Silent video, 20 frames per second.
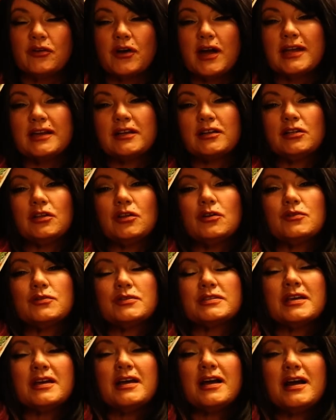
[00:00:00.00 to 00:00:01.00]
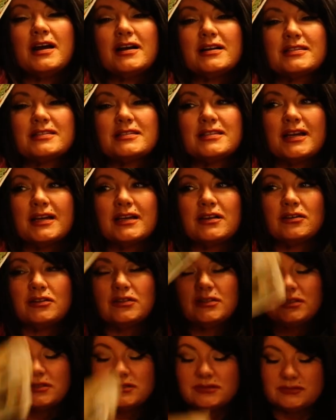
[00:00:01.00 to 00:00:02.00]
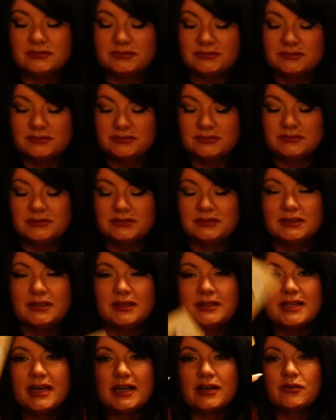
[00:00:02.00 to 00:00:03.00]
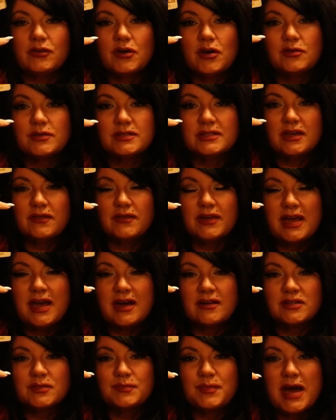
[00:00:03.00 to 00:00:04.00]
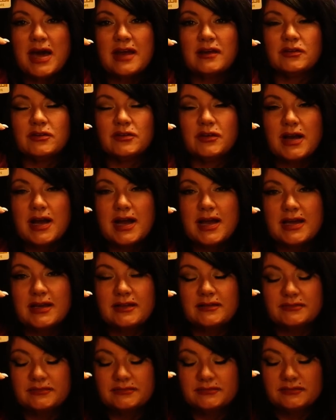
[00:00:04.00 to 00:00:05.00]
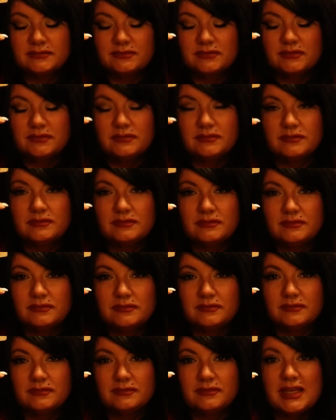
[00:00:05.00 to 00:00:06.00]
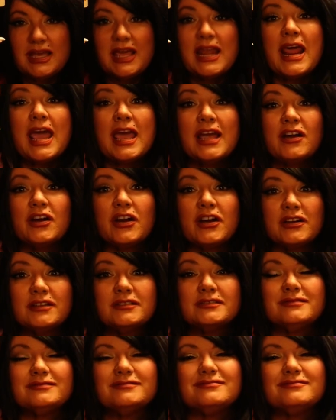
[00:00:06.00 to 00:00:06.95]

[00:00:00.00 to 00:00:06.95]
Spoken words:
cry to close a cycle. That crow is giving out his battle cry. In anger.